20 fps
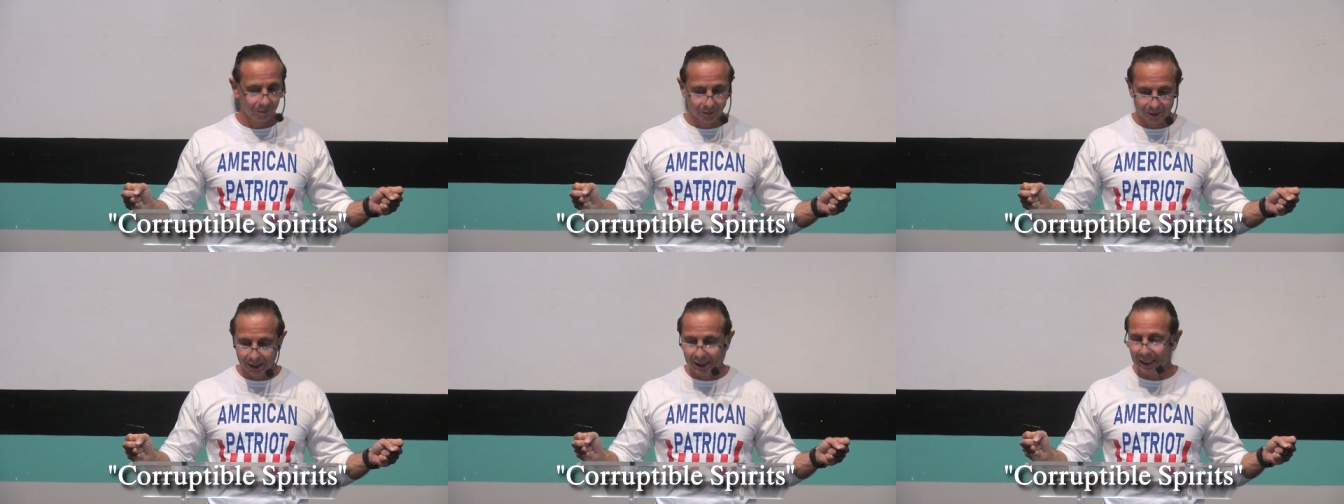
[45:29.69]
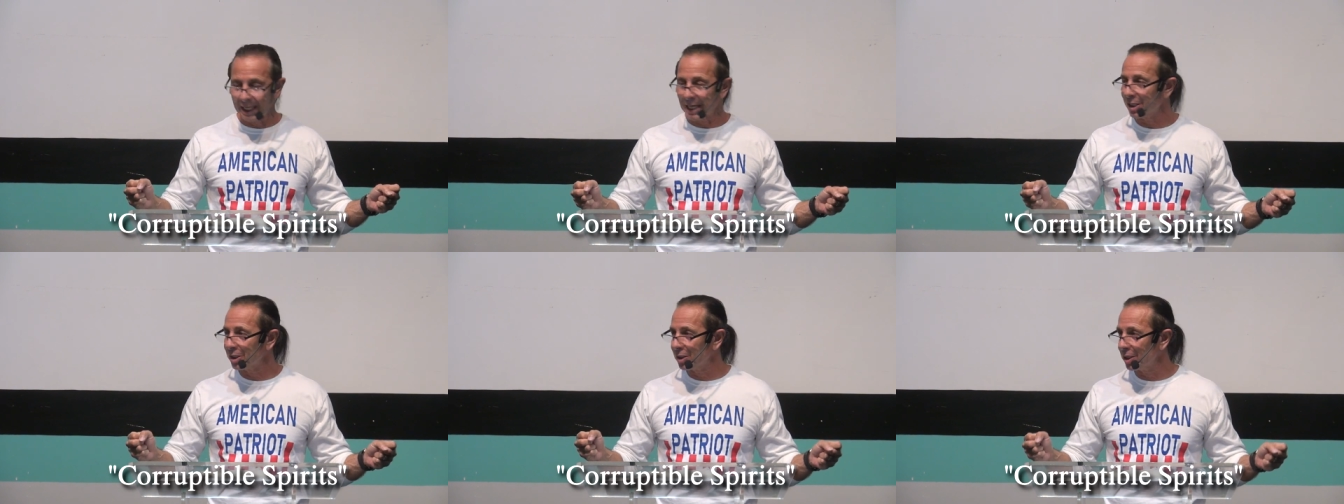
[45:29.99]
The
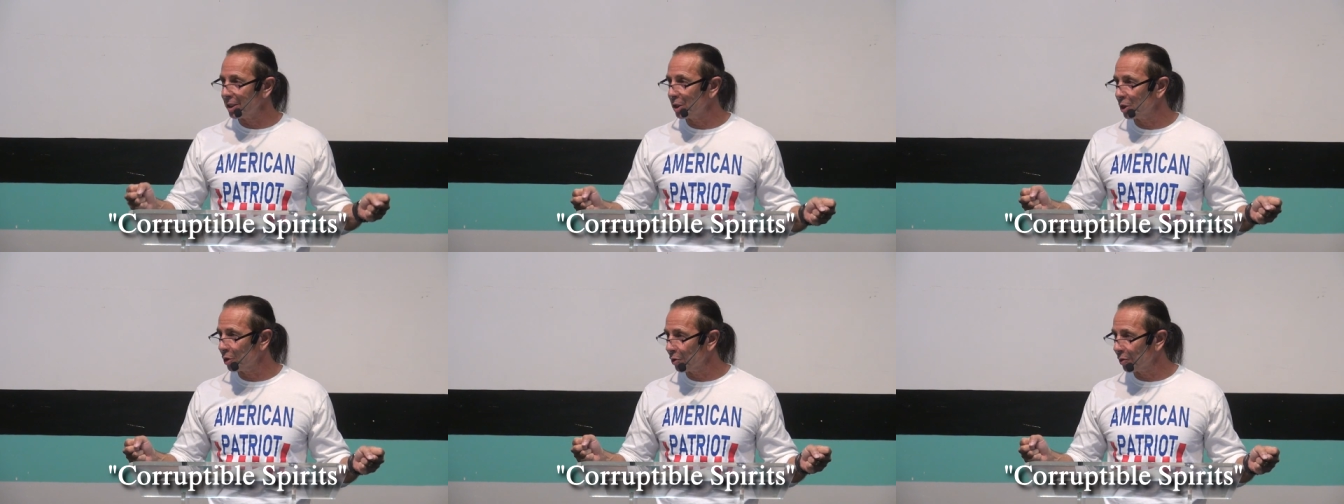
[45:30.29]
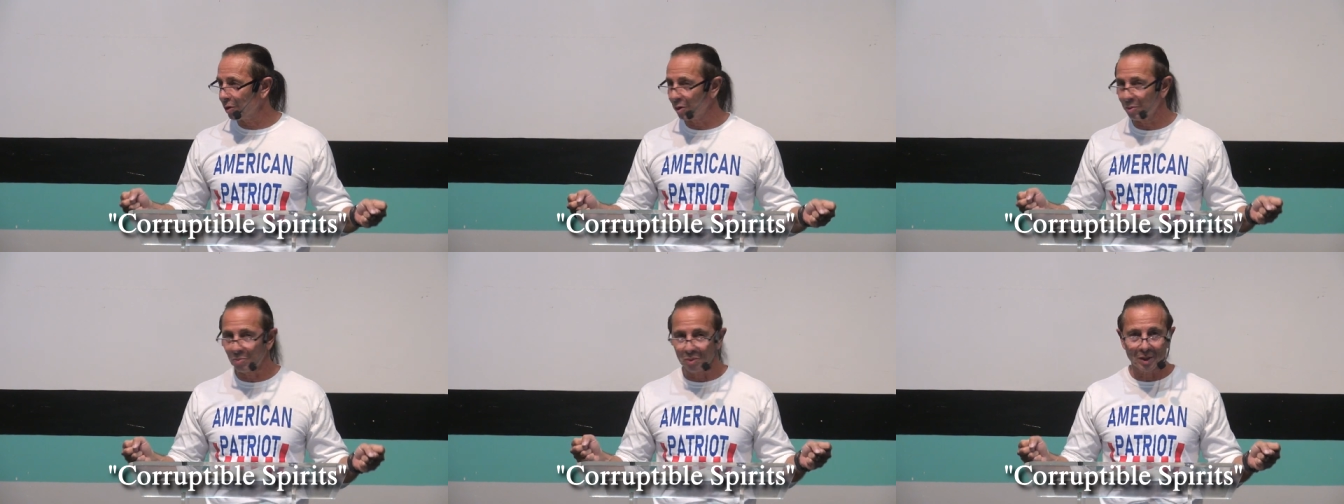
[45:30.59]
next thing you're
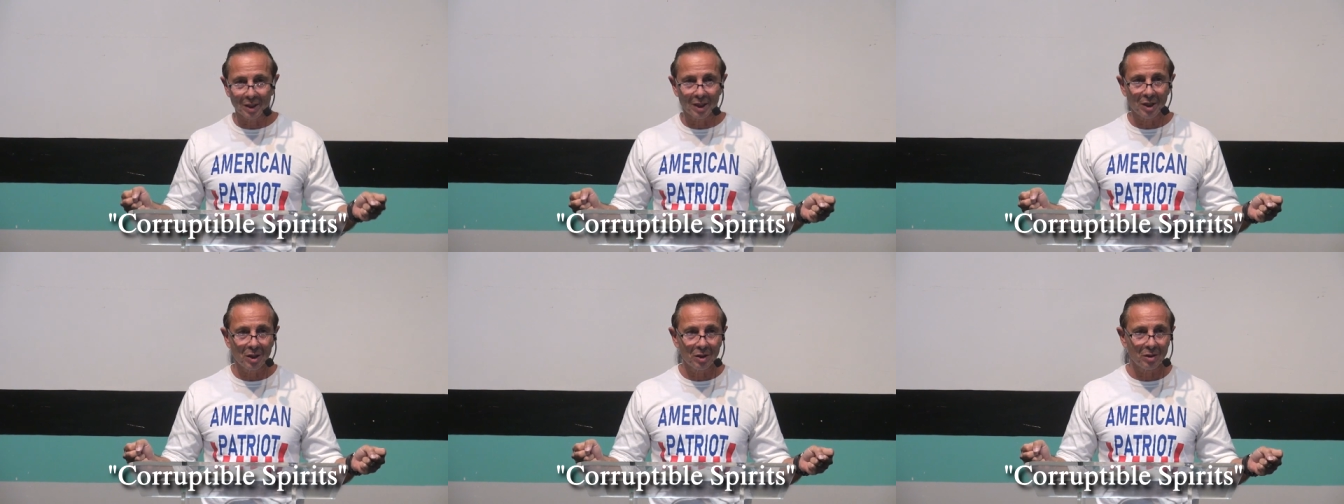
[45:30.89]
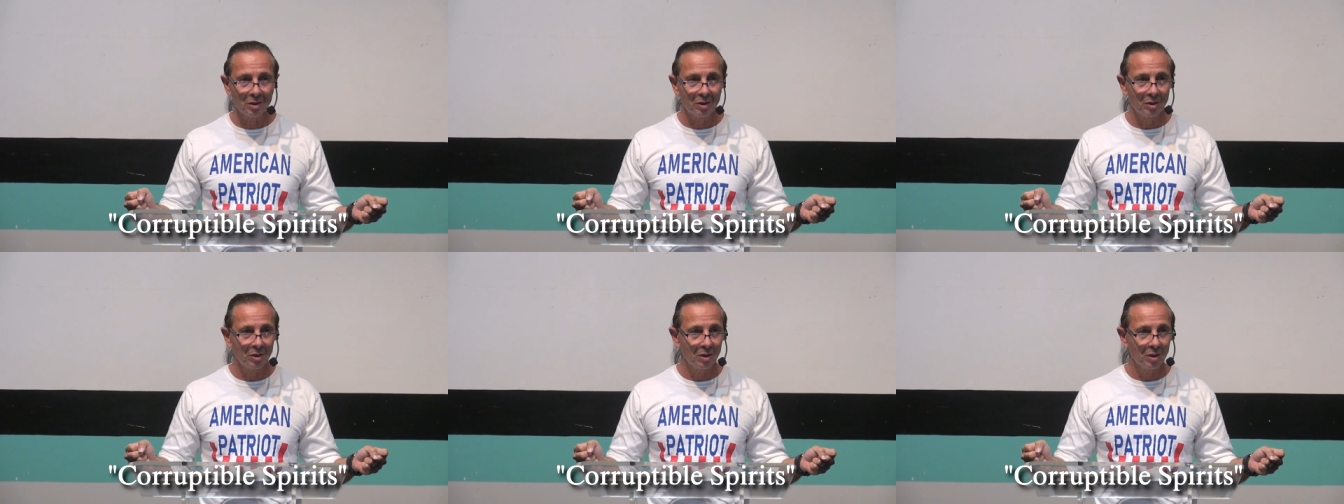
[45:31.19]
in a
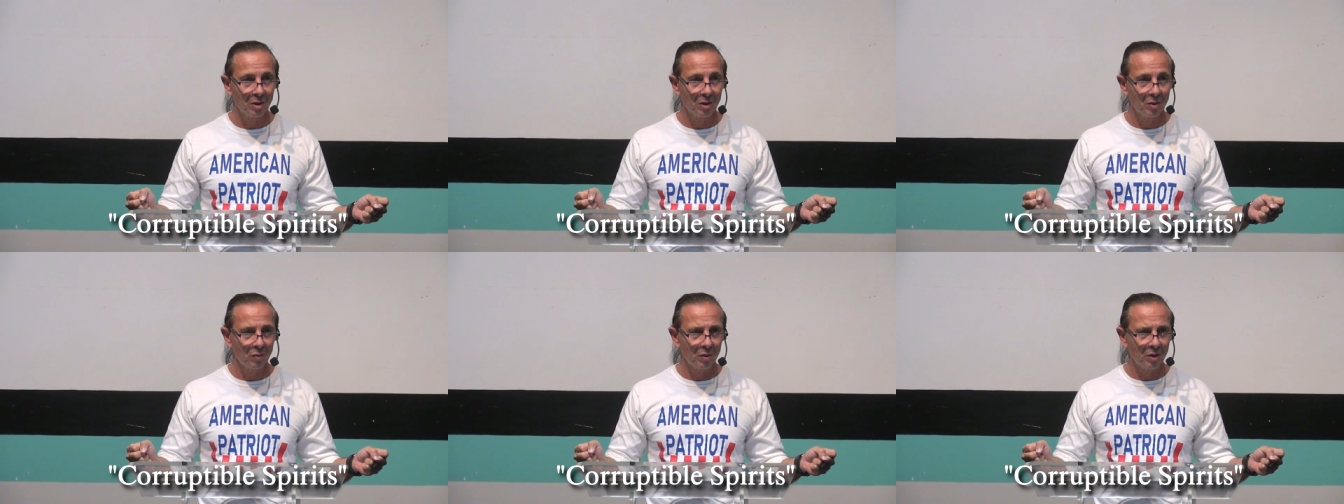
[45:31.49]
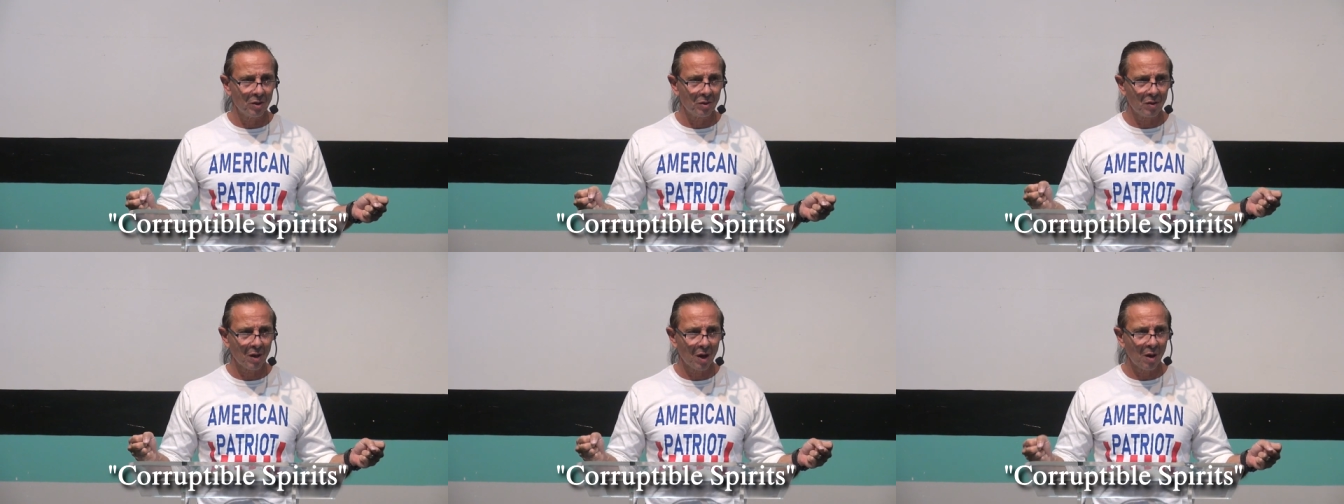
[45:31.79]
place where
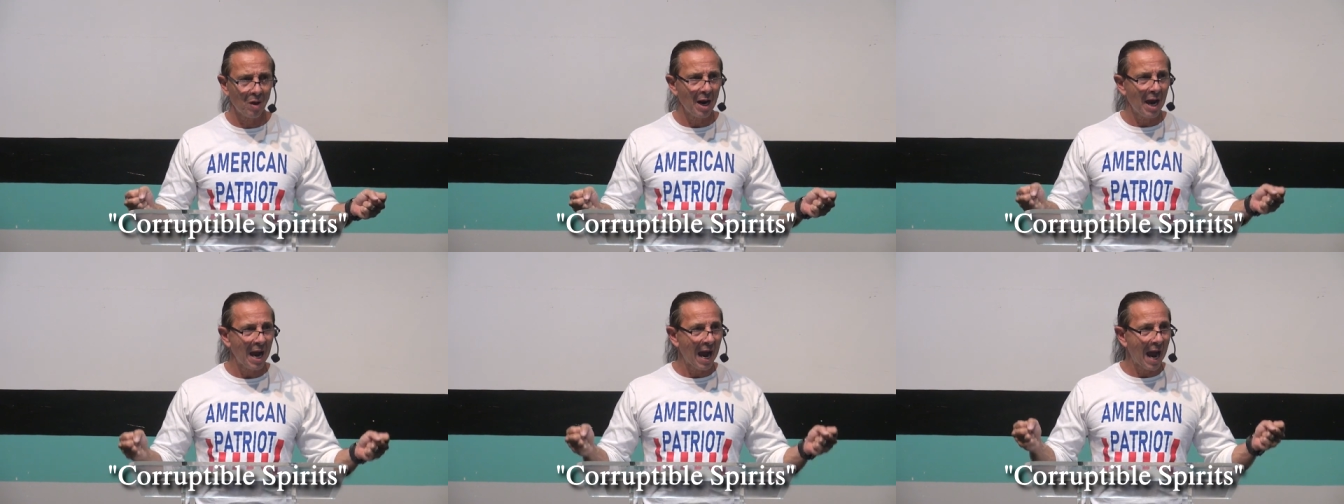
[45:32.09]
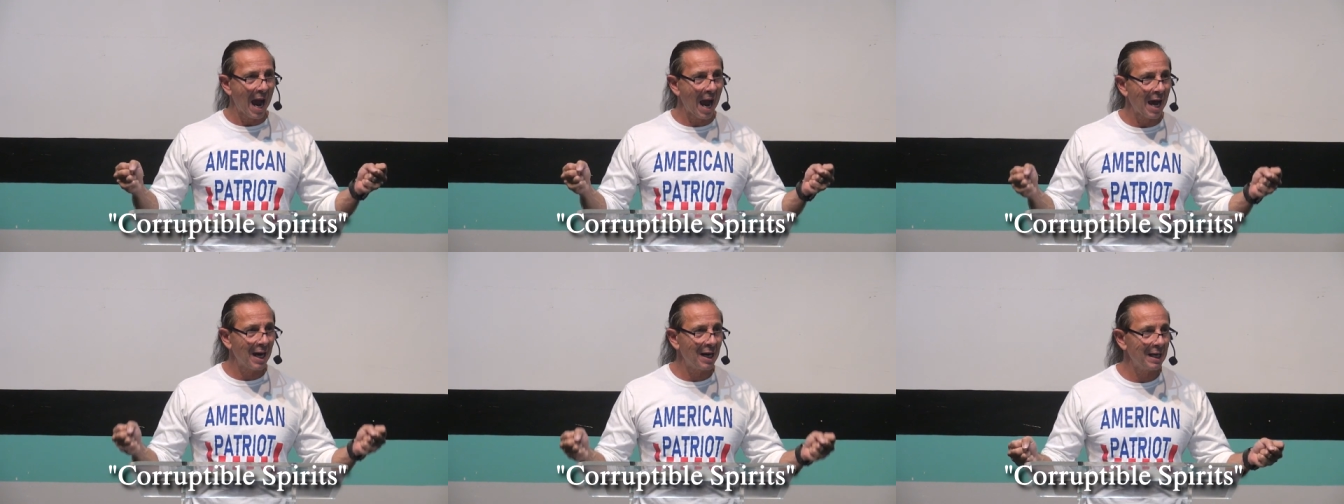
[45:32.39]
you thought,
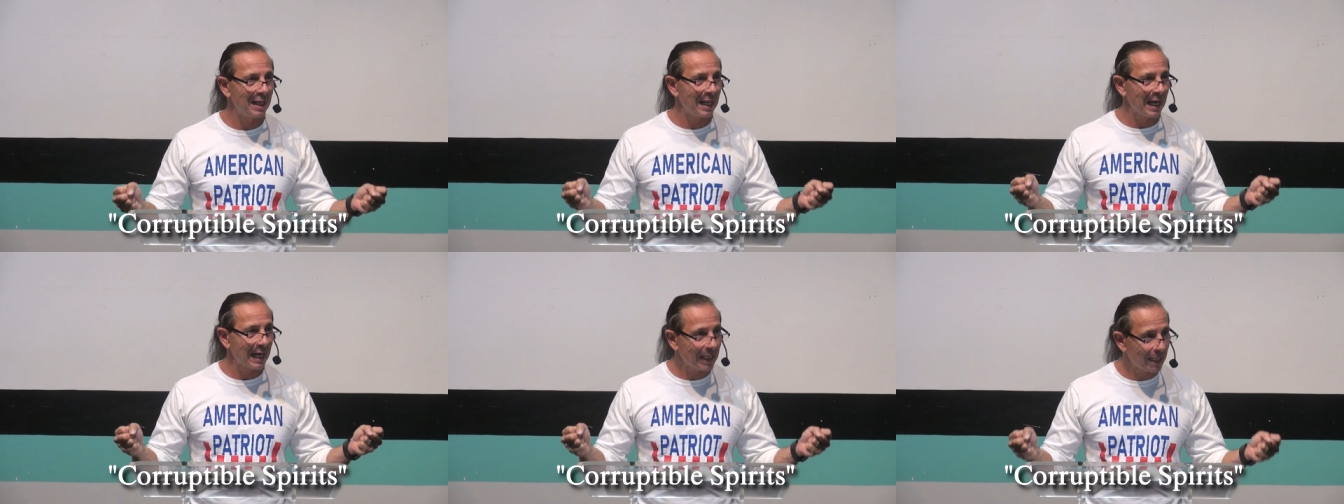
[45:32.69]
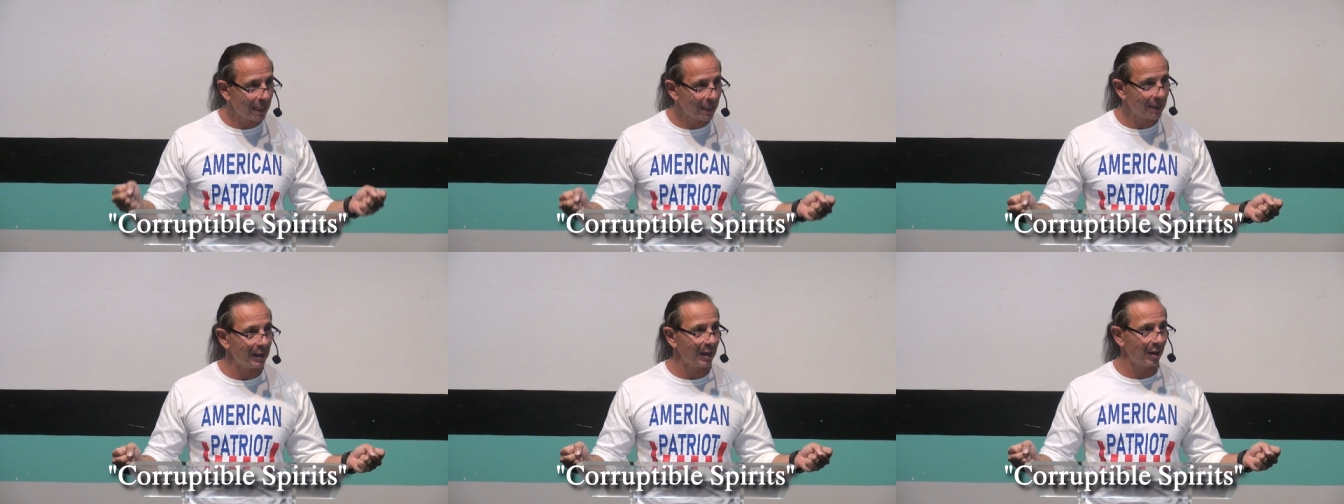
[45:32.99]
how did I
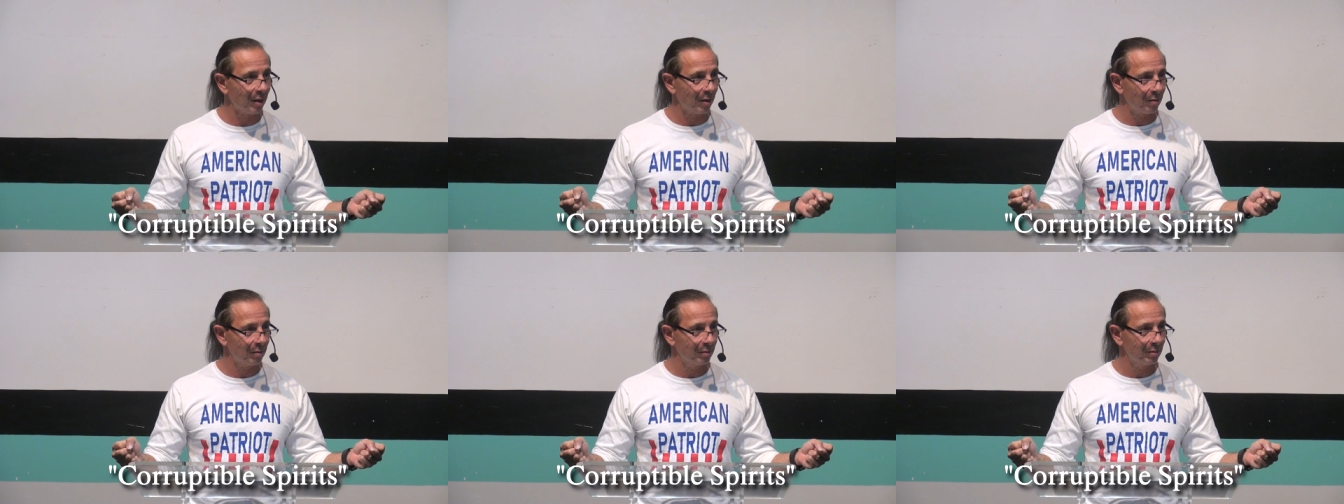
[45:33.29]
get there?